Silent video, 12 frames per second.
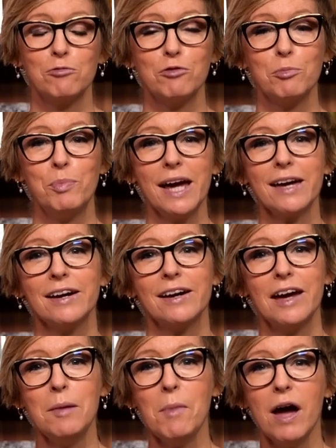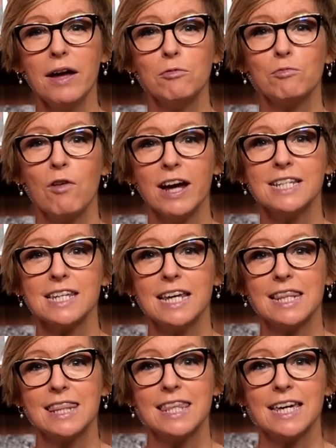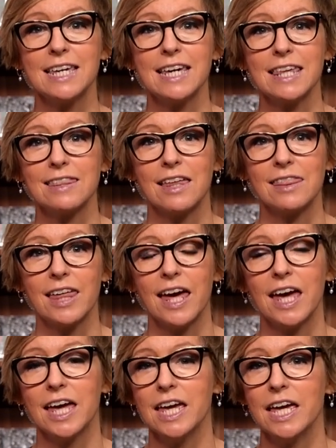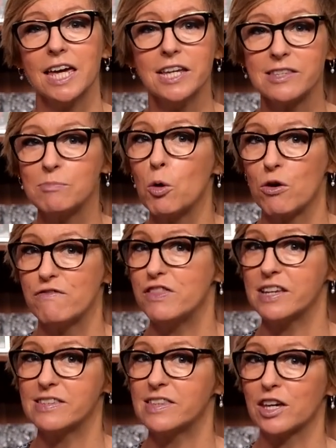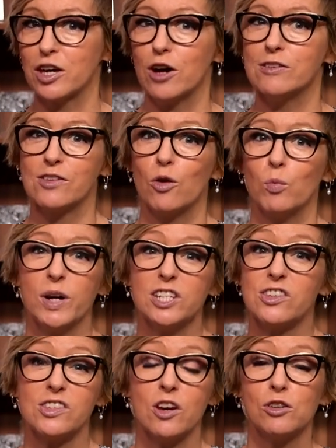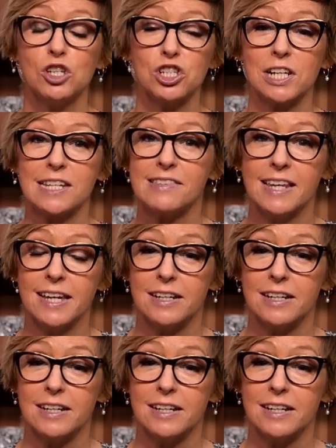Rebecca, am I right in thinking that there is more of this that goes on? We just don't usually see